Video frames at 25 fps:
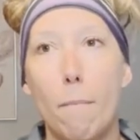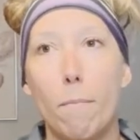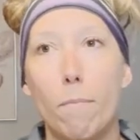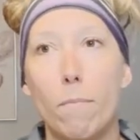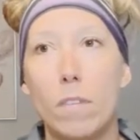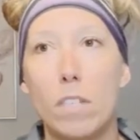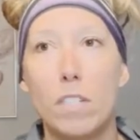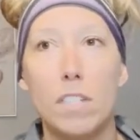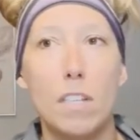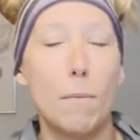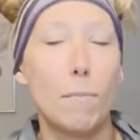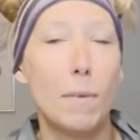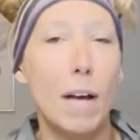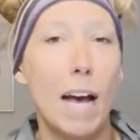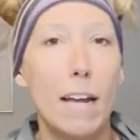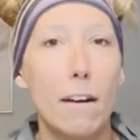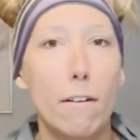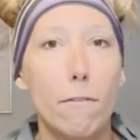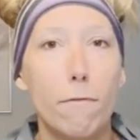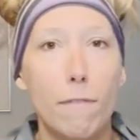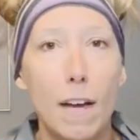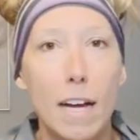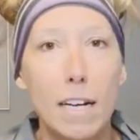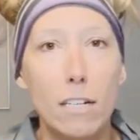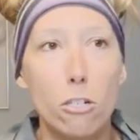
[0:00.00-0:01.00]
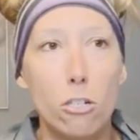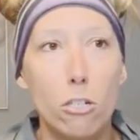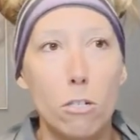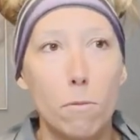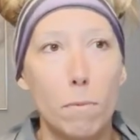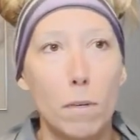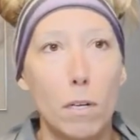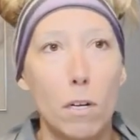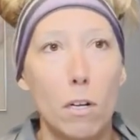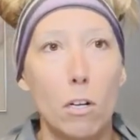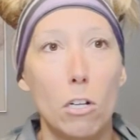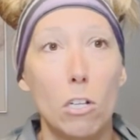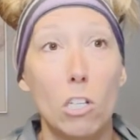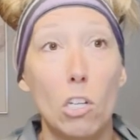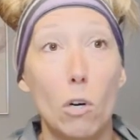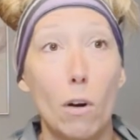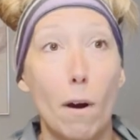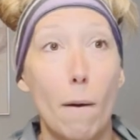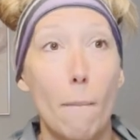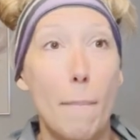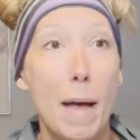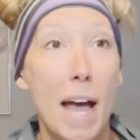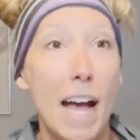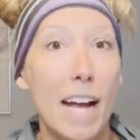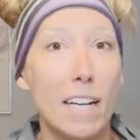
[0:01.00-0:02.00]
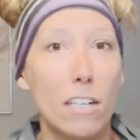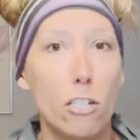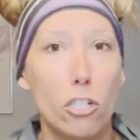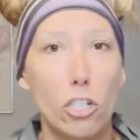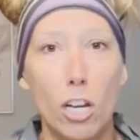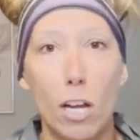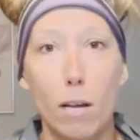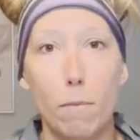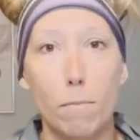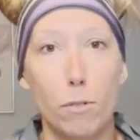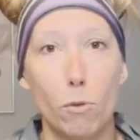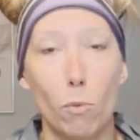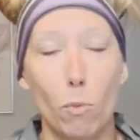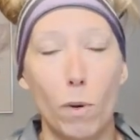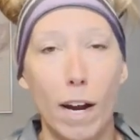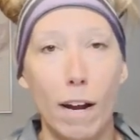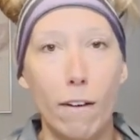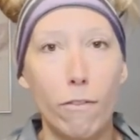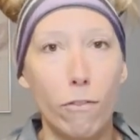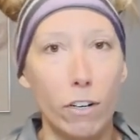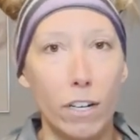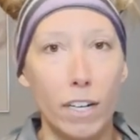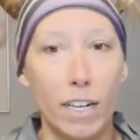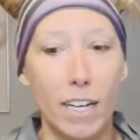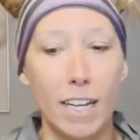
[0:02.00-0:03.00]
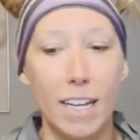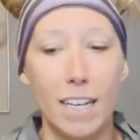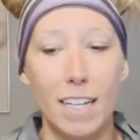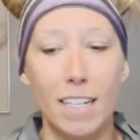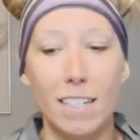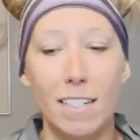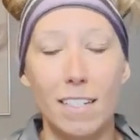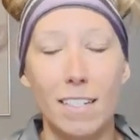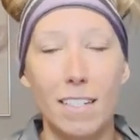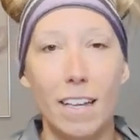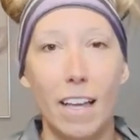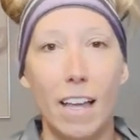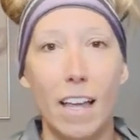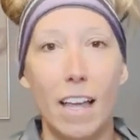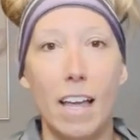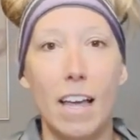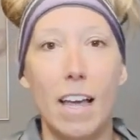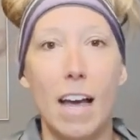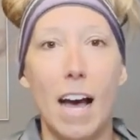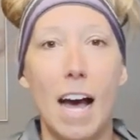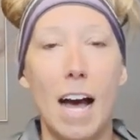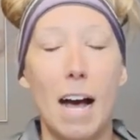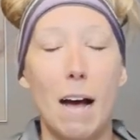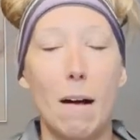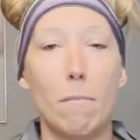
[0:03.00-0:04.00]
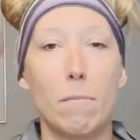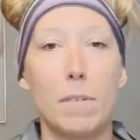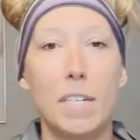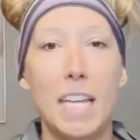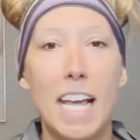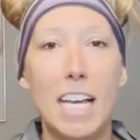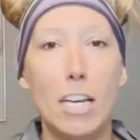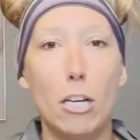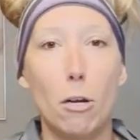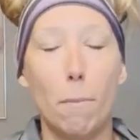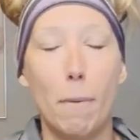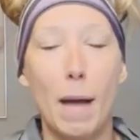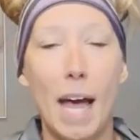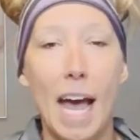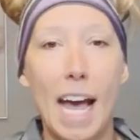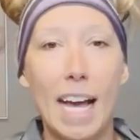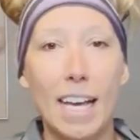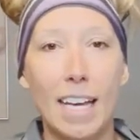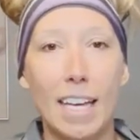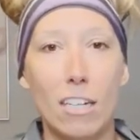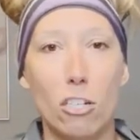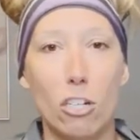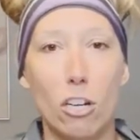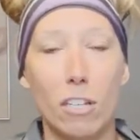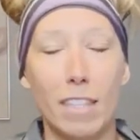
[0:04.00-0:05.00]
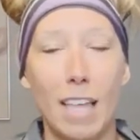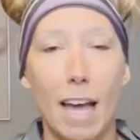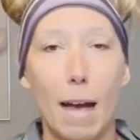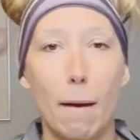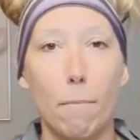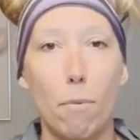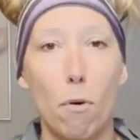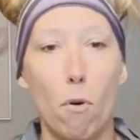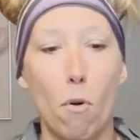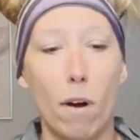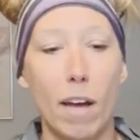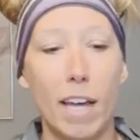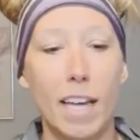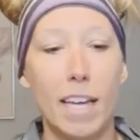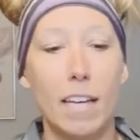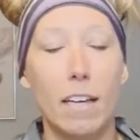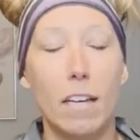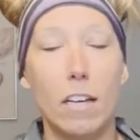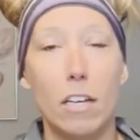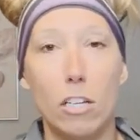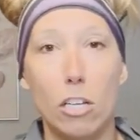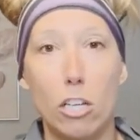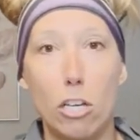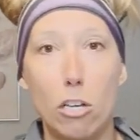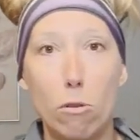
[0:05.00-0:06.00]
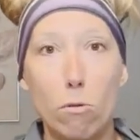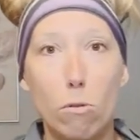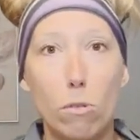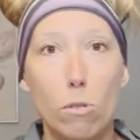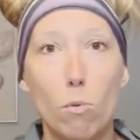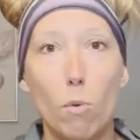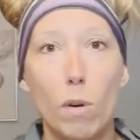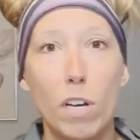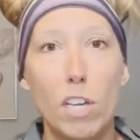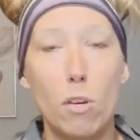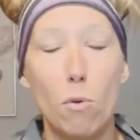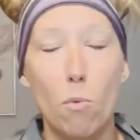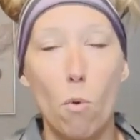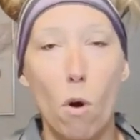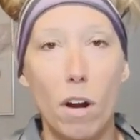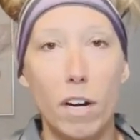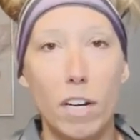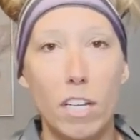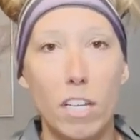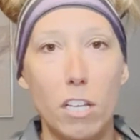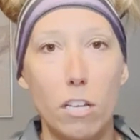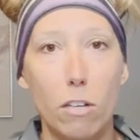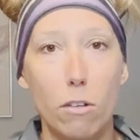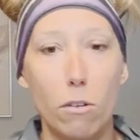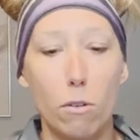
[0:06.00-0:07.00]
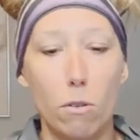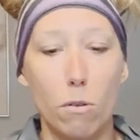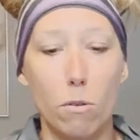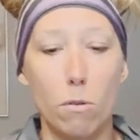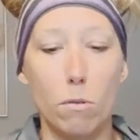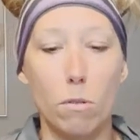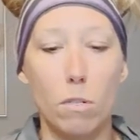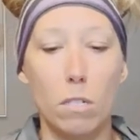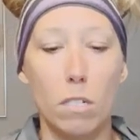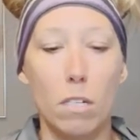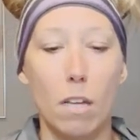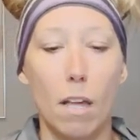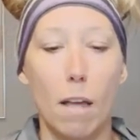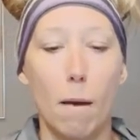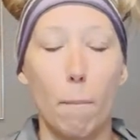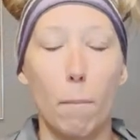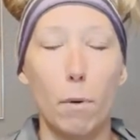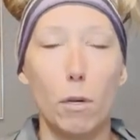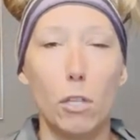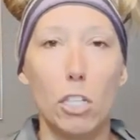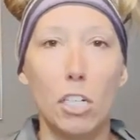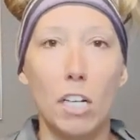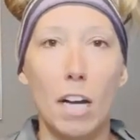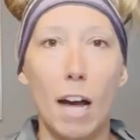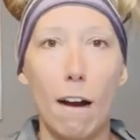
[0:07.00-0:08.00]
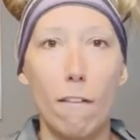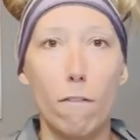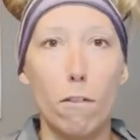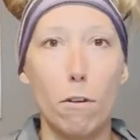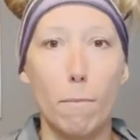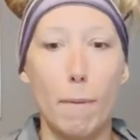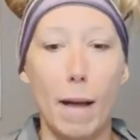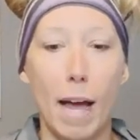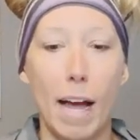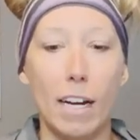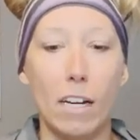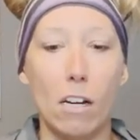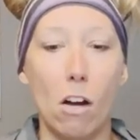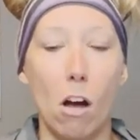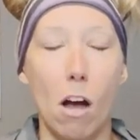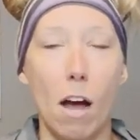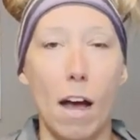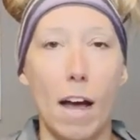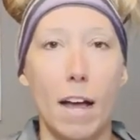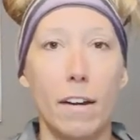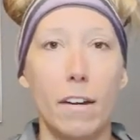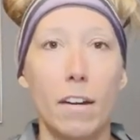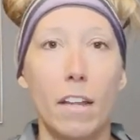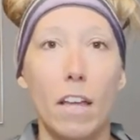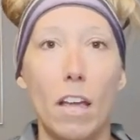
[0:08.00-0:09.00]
some kind of vegetable or a bag of chips, or whatever it is. Take your package at that point, use what you want to use, put the cover back on.